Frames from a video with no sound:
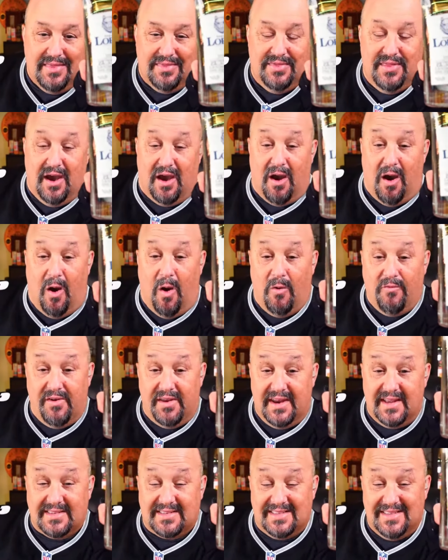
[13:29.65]
The
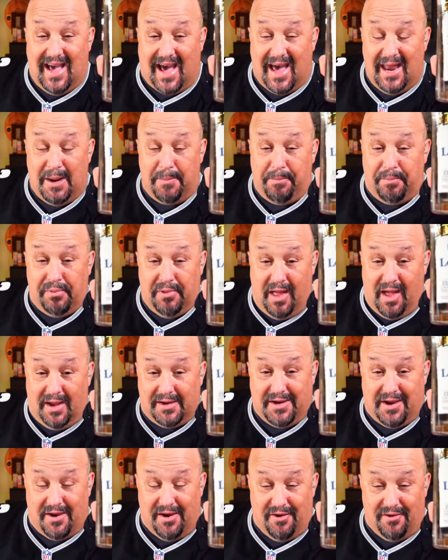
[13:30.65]
Hoven is not a
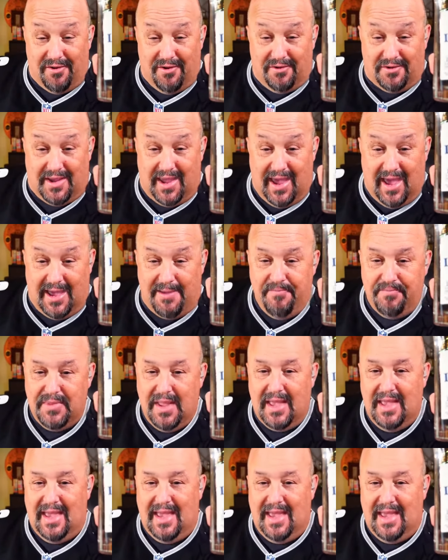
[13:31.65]
Blanco, okay?